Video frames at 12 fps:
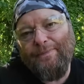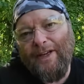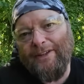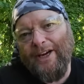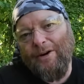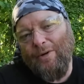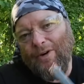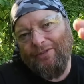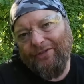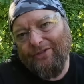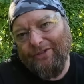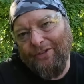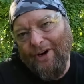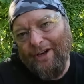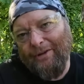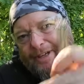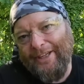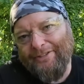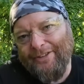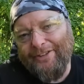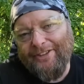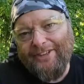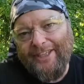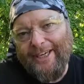and they go through all the way through
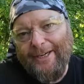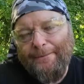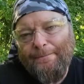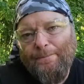the jig,